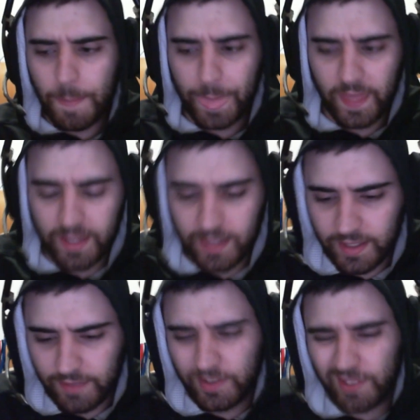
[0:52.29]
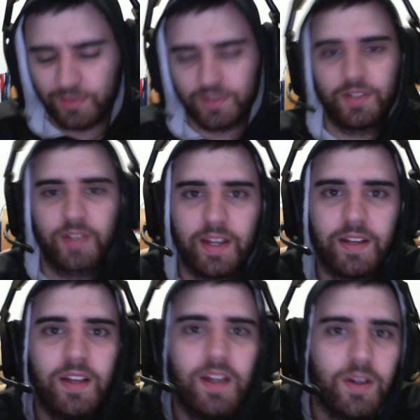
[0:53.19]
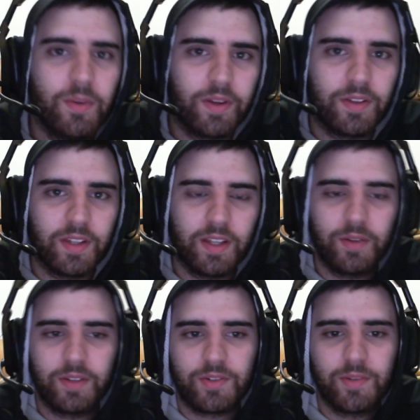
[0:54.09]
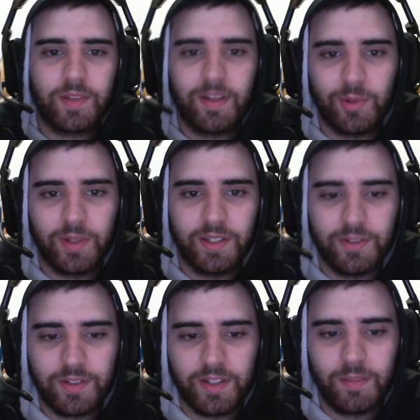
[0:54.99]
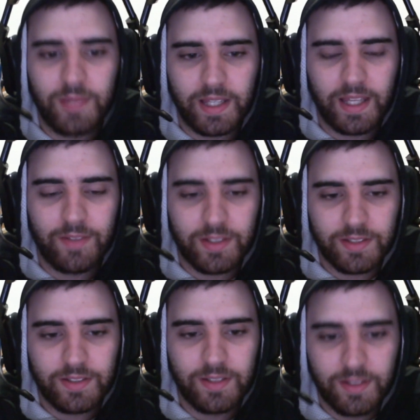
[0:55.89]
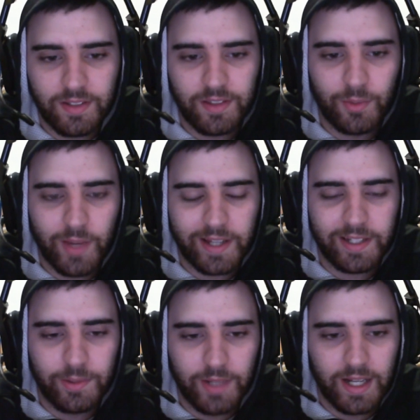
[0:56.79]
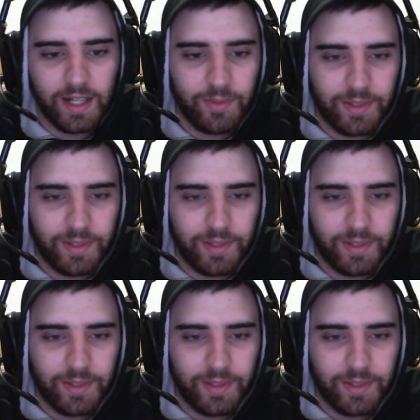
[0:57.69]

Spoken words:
and everything was okay. We got there, we scrimmed a couple EU teams, they gave us the whackety whack.